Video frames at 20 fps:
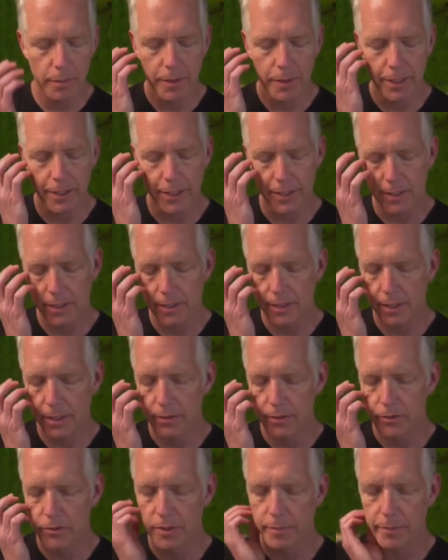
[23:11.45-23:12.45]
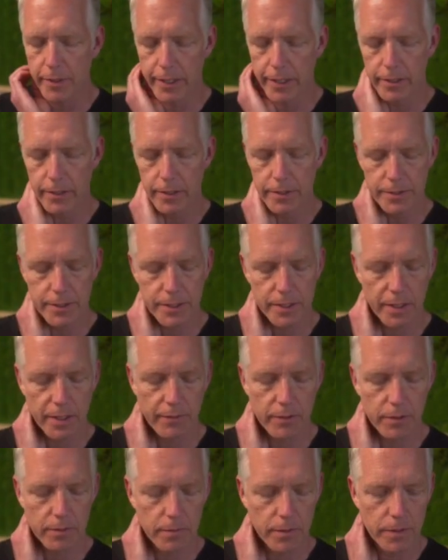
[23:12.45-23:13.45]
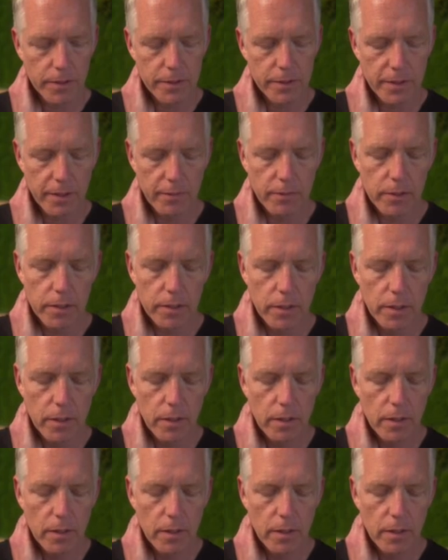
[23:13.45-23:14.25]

I mean, I guess it's like a G minor 7 with the 7.